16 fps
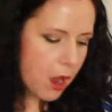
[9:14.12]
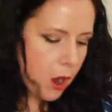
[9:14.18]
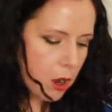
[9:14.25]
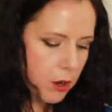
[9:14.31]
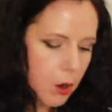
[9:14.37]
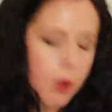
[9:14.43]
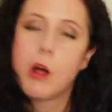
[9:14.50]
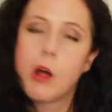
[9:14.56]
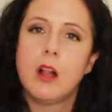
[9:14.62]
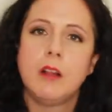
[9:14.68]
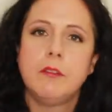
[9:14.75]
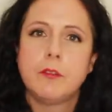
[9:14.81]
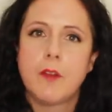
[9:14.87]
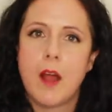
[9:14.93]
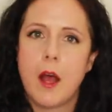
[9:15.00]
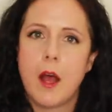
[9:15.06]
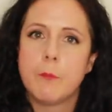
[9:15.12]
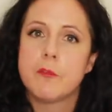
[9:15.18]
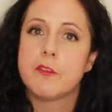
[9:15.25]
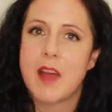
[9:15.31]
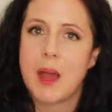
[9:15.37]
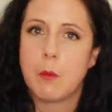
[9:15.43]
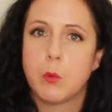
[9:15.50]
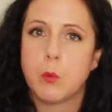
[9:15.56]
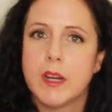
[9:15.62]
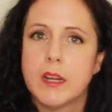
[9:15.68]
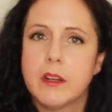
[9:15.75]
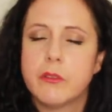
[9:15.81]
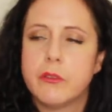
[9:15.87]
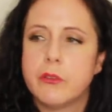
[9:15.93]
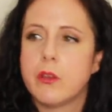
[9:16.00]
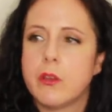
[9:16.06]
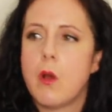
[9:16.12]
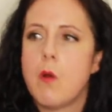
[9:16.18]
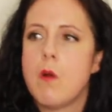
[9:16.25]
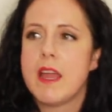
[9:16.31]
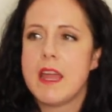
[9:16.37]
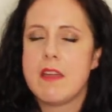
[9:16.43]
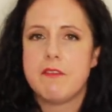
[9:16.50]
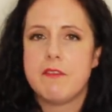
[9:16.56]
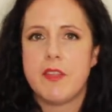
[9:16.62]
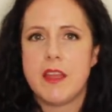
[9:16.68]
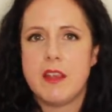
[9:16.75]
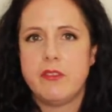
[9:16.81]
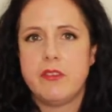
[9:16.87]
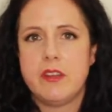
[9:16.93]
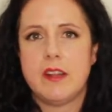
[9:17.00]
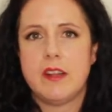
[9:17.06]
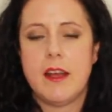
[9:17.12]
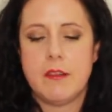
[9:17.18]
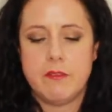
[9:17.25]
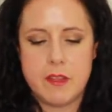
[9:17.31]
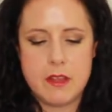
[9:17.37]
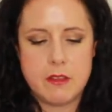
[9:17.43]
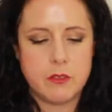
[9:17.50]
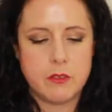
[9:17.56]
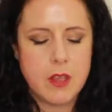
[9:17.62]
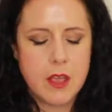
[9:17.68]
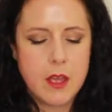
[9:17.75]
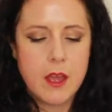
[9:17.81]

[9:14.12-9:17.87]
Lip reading: are all from Fabworks, so if they still have these